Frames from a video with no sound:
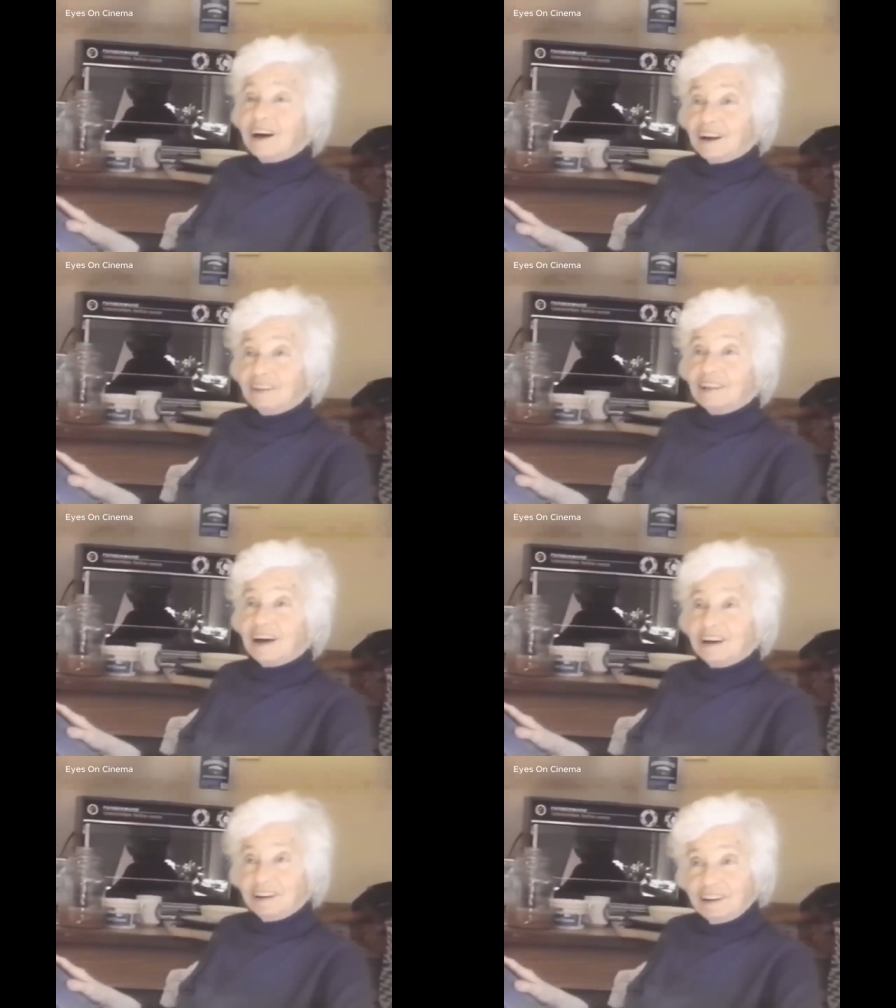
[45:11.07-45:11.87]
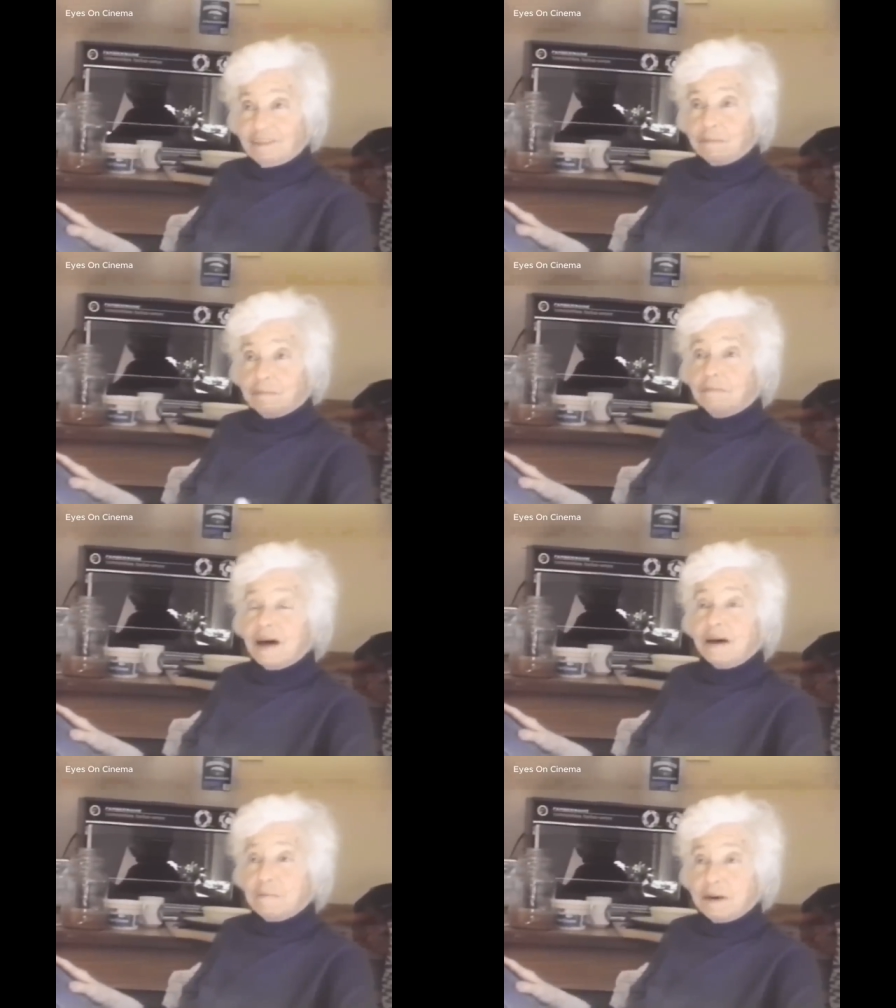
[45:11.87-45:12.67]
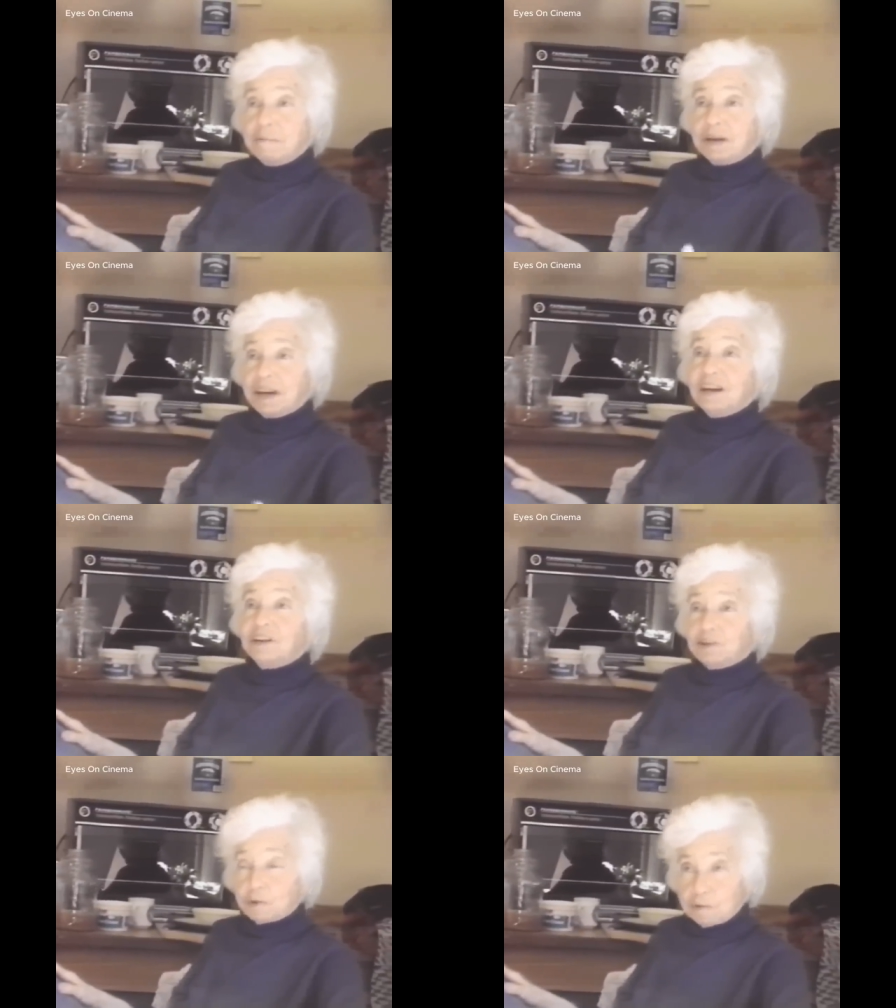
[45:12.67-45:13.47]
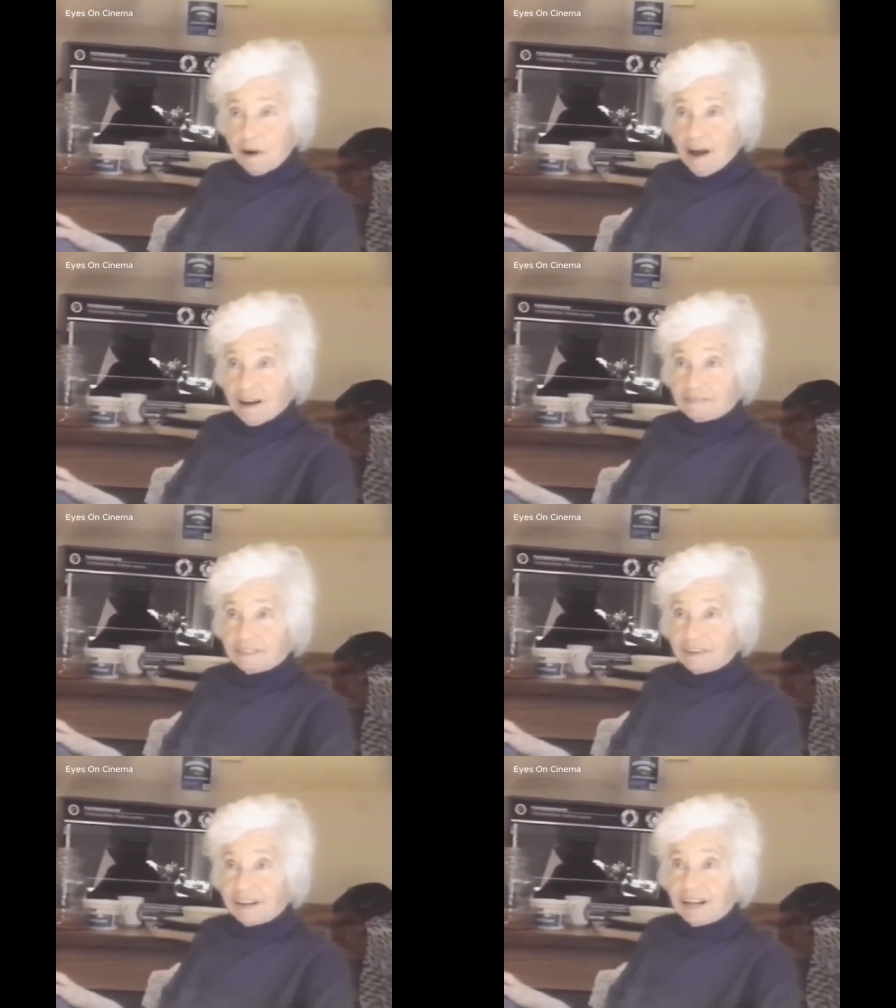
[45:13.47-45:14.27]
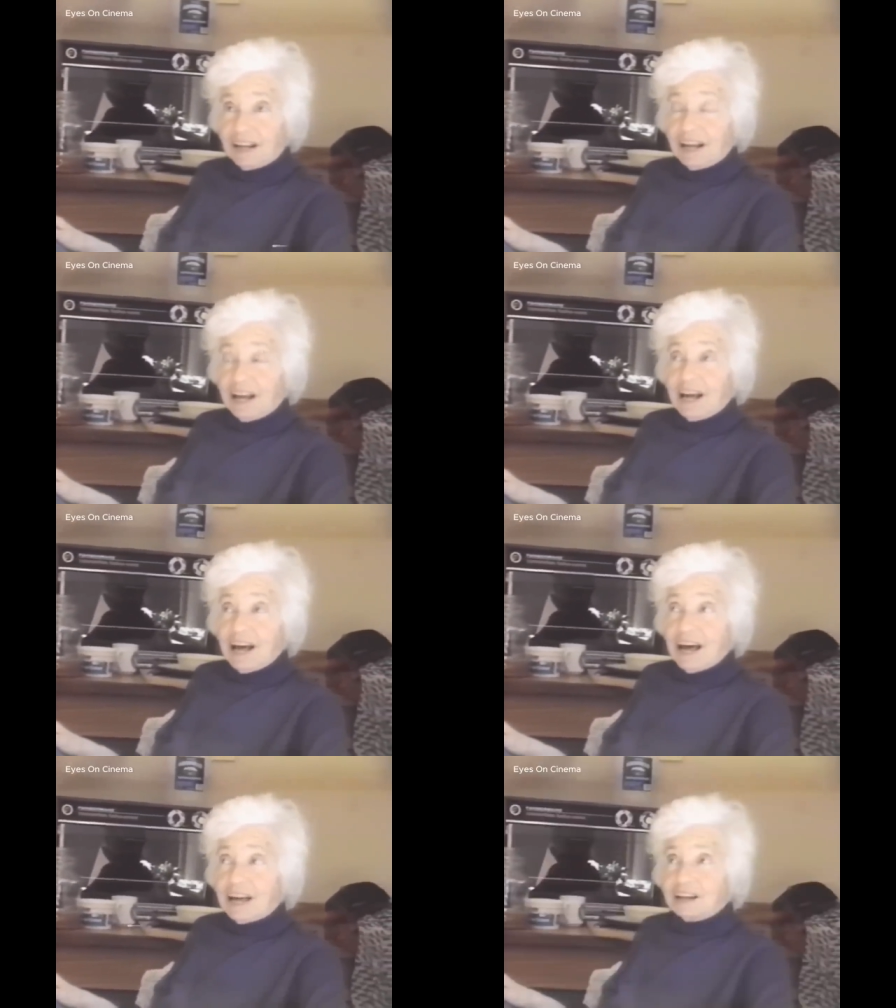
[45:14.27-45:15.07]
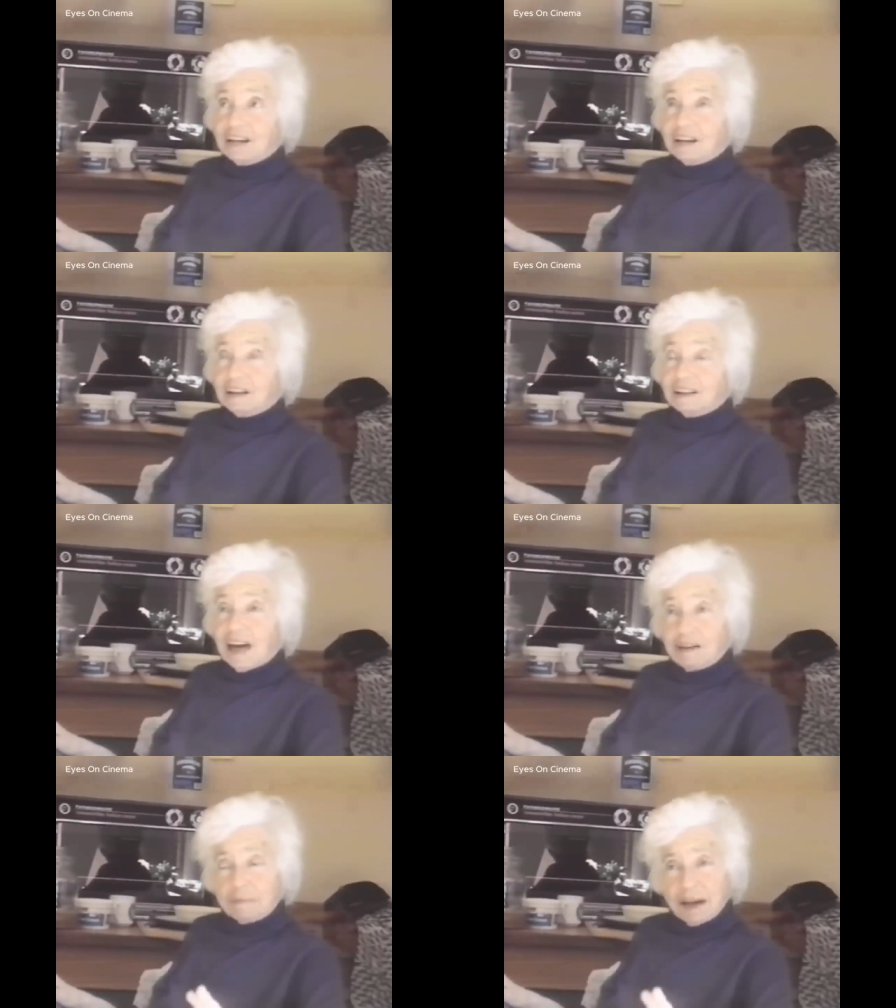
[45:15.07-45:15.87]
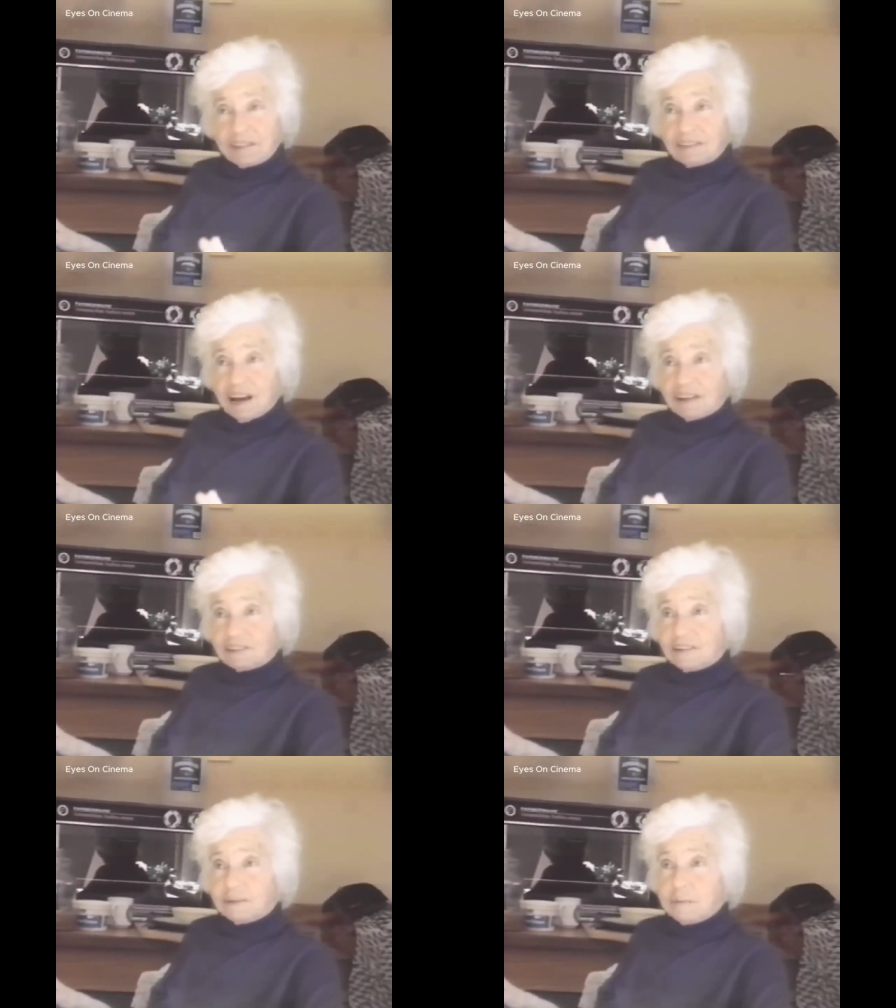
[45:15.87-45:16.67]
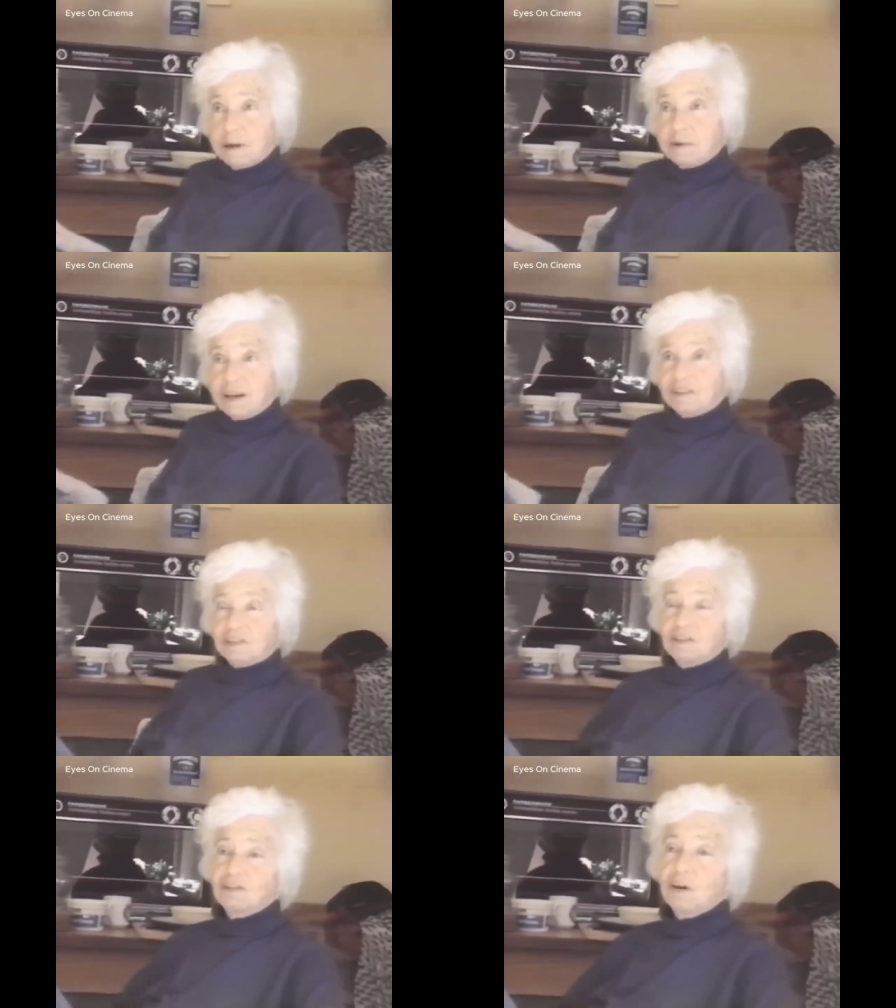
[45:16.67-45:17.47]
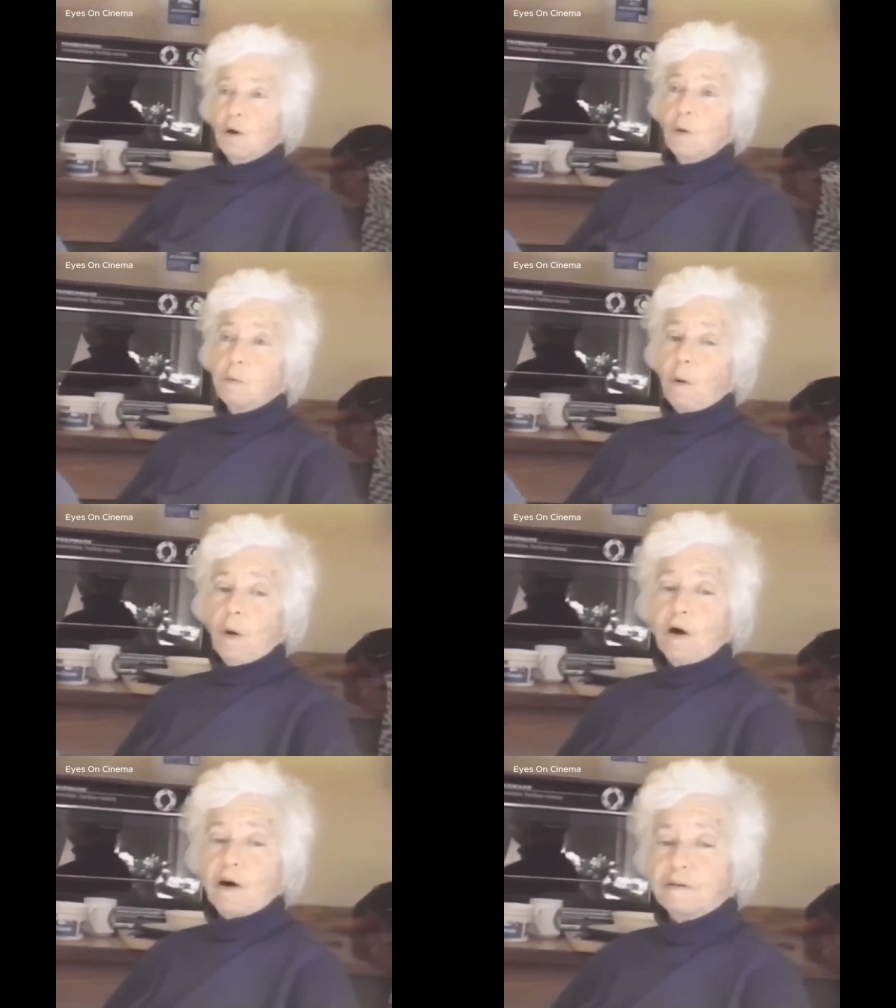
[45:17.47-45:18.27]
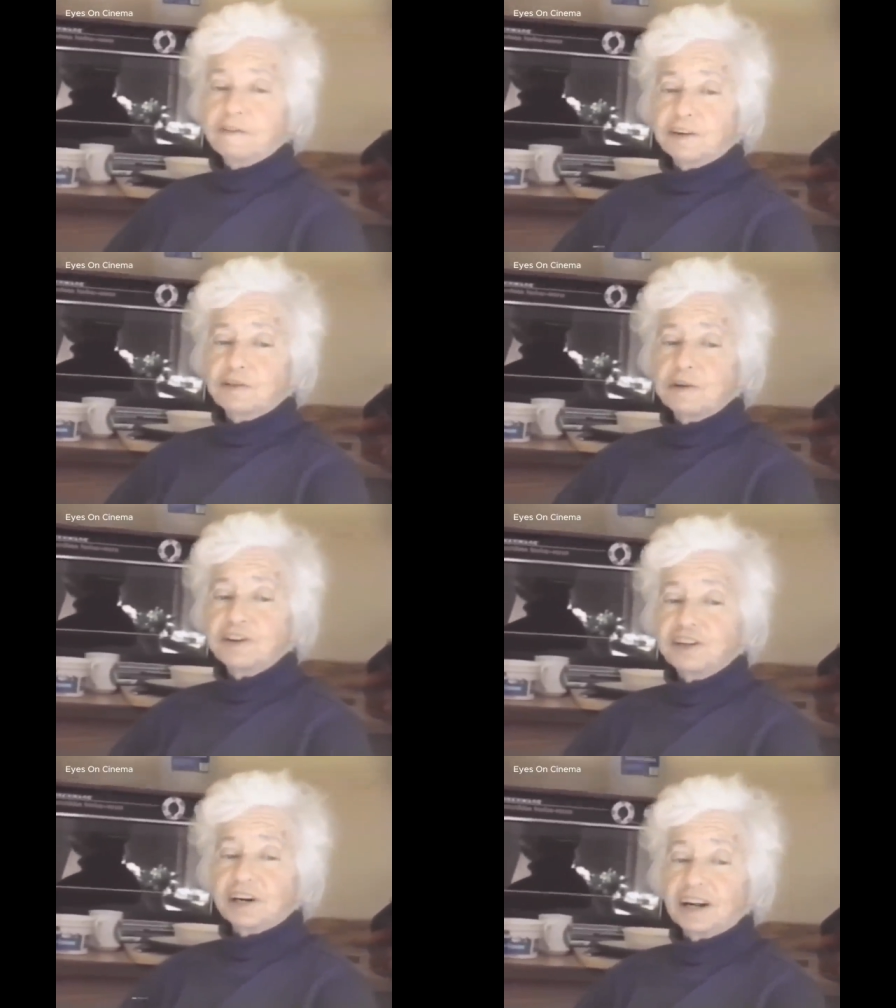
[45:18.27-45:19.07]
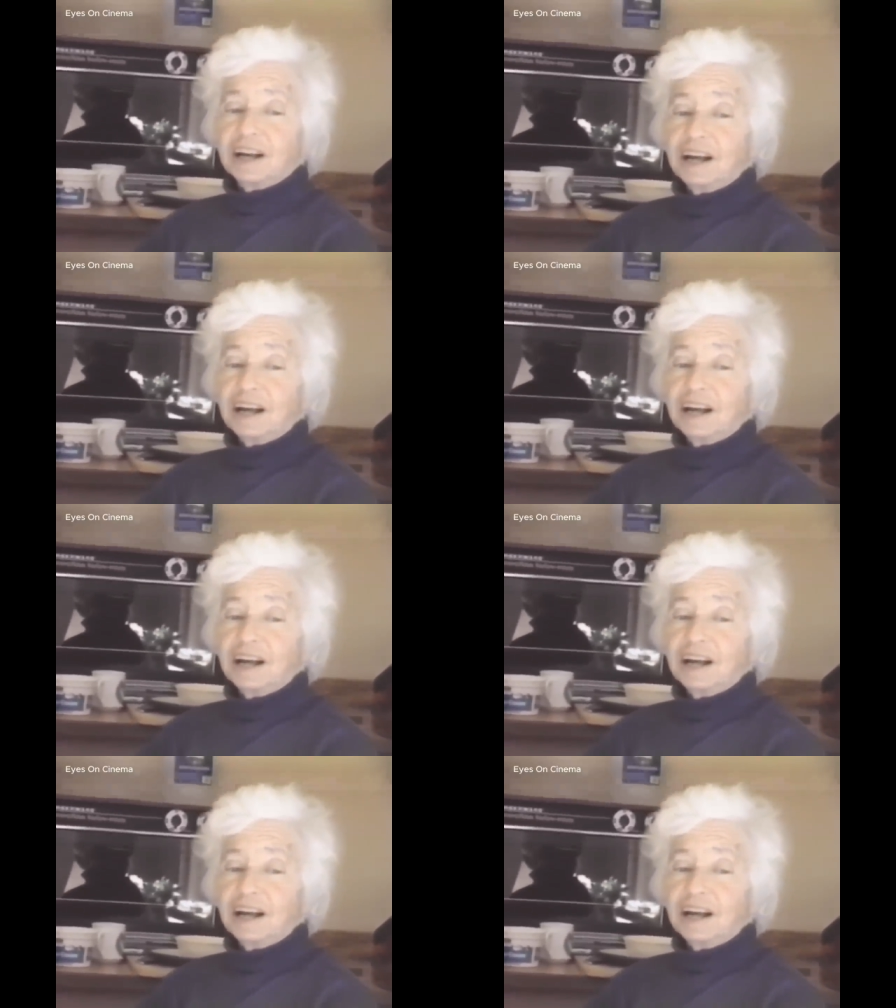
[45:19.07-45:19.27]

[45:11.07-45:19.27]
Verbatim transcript: uh, they may be beginning to thrive. Right. And uh, that makes sense, that maybe it's a slow war of attrition.